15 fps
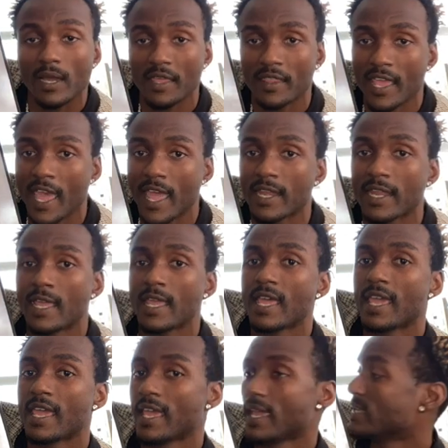that
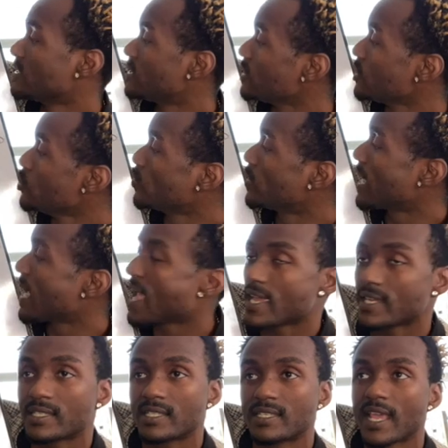is you
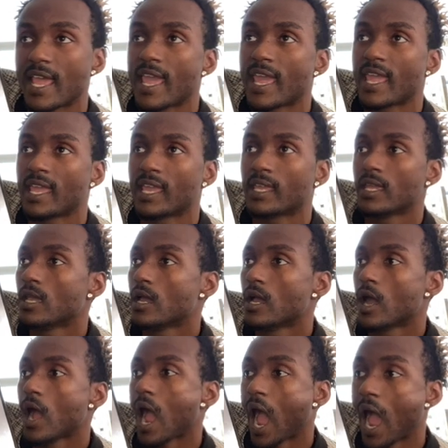can't say,
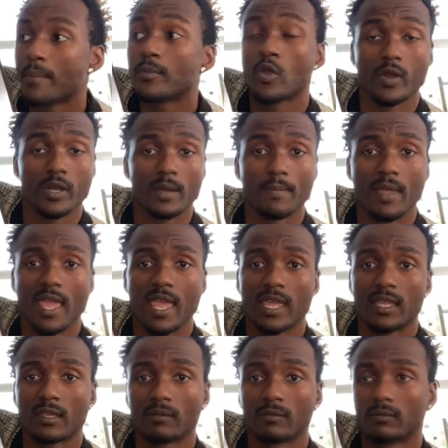I'm going to
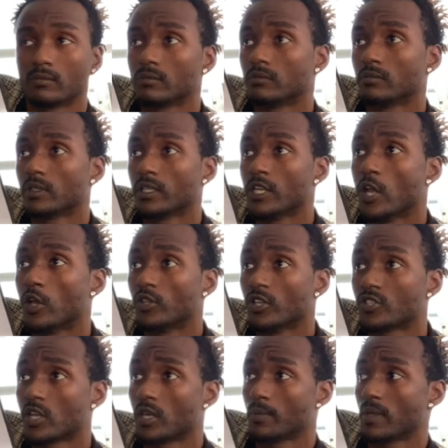make, you know, there's
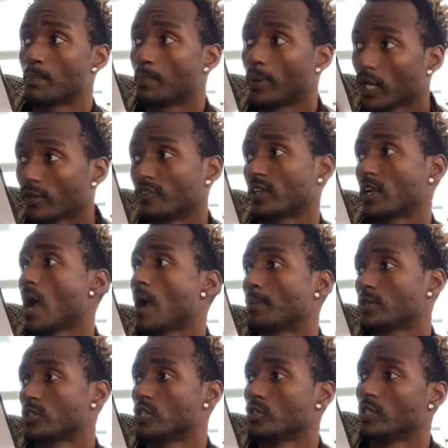going to be perfect
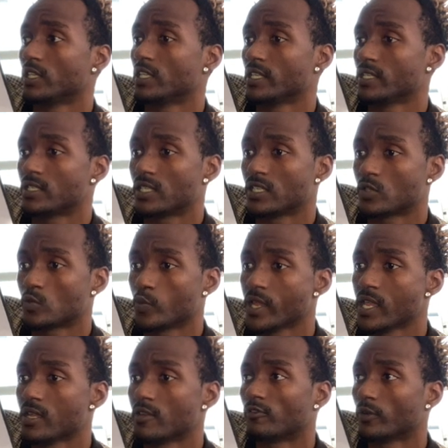opportunities this
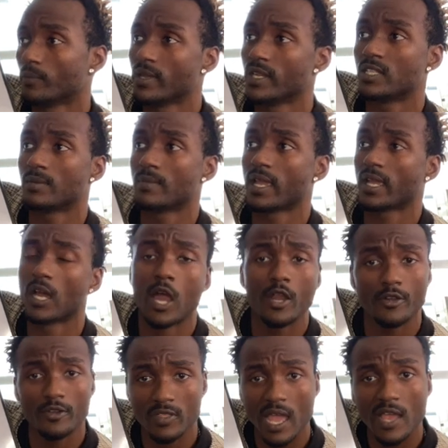week for me to make
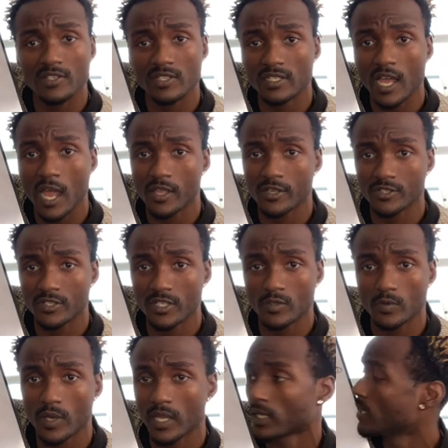$100,000 this
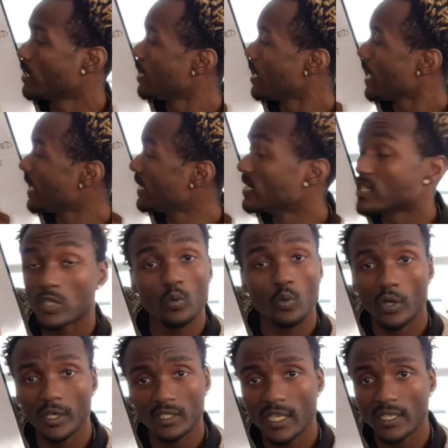week. It doesn't
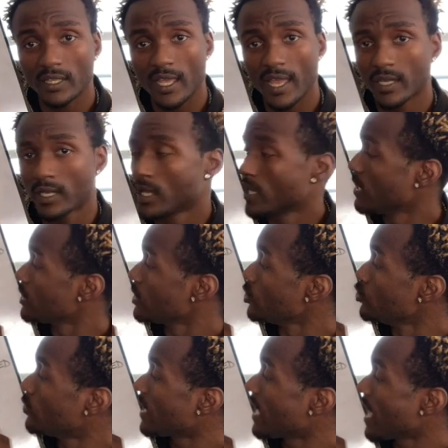work like that.
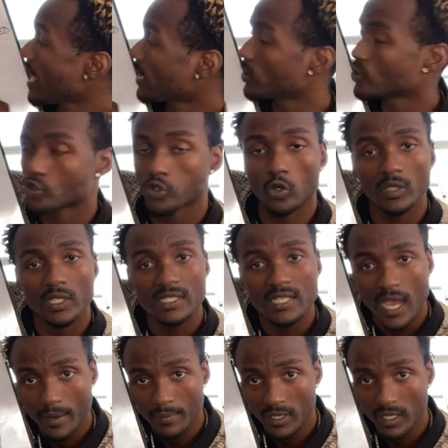You can't control the
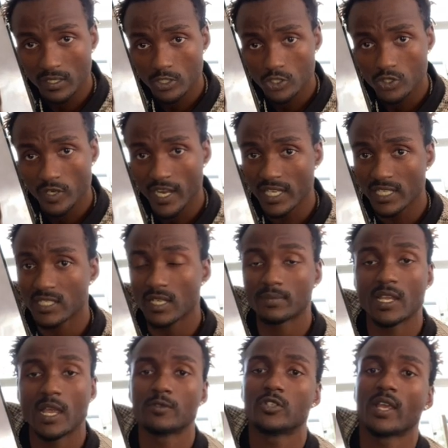timing of the trade.
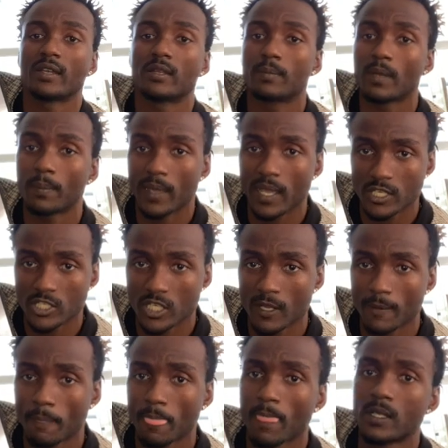Sometimes you have to be patient.
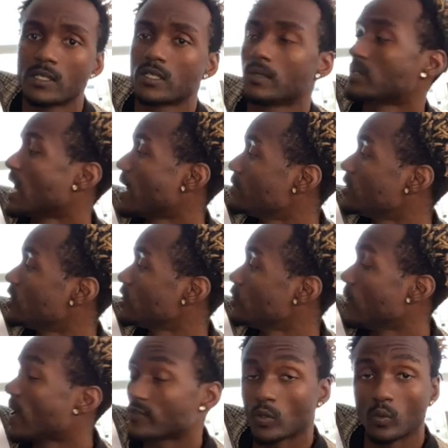Sometimes you
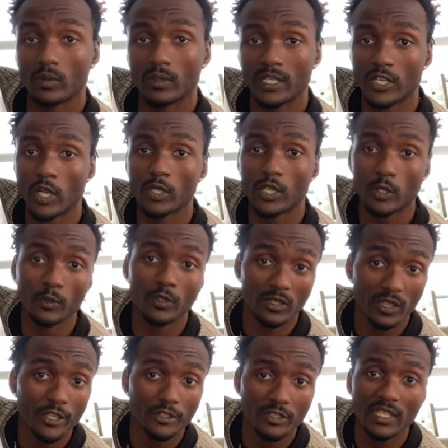have to, you know, you're
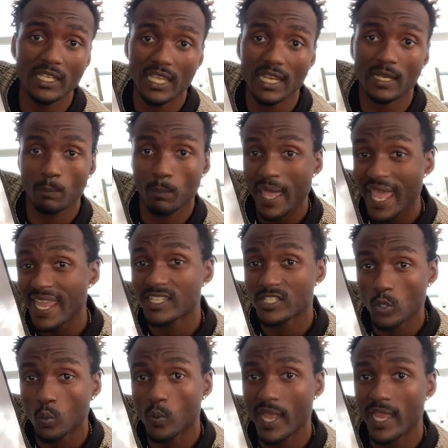literally getting paid
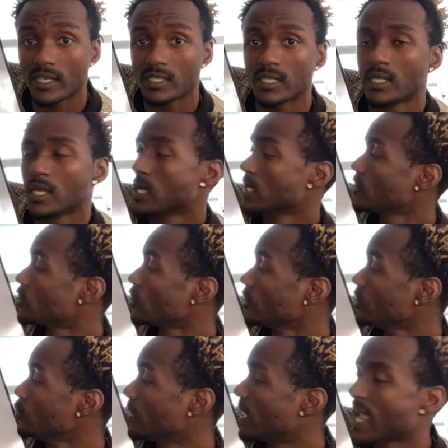to wait. So
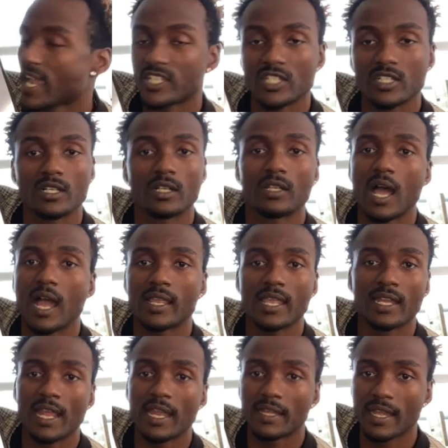you can't just clock
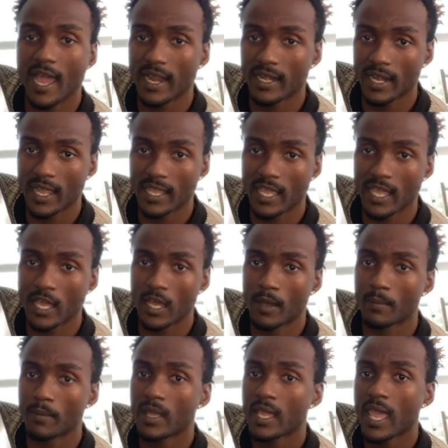in at 9
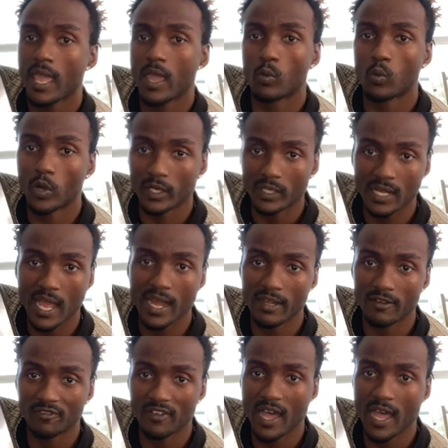a.m. and work 9 to
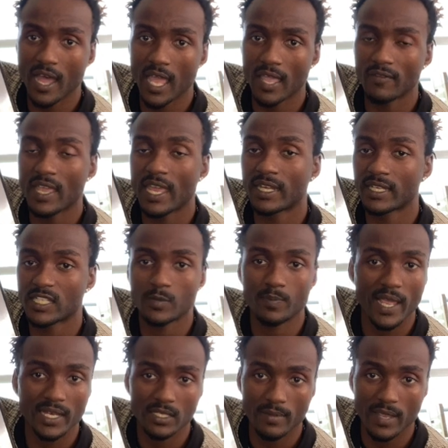5 and
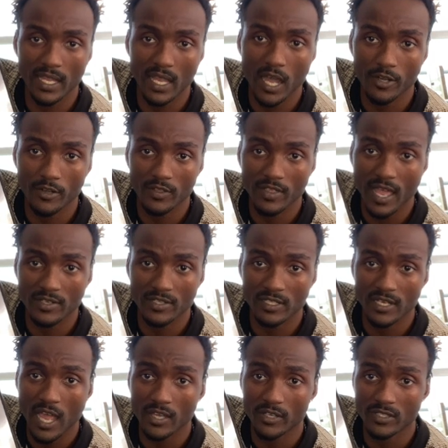expect to make
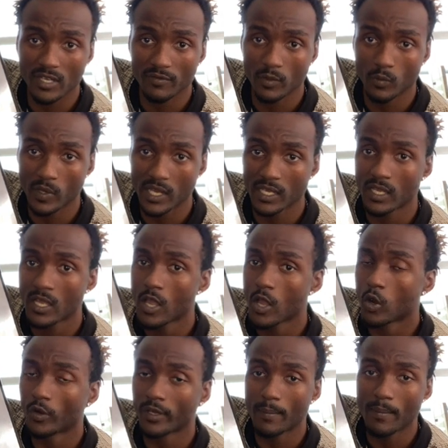$100,000 every week
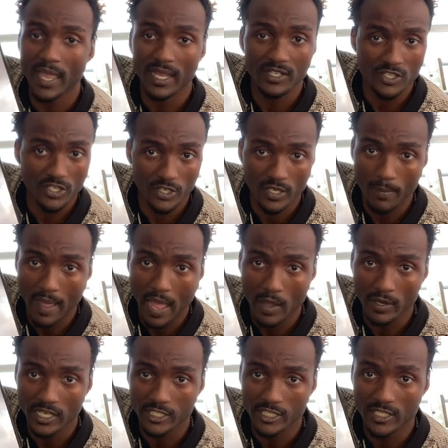or to make a certain
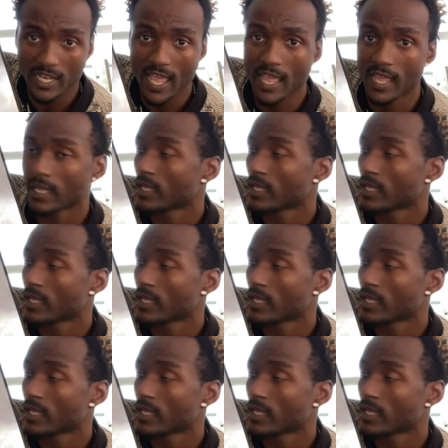amount each day.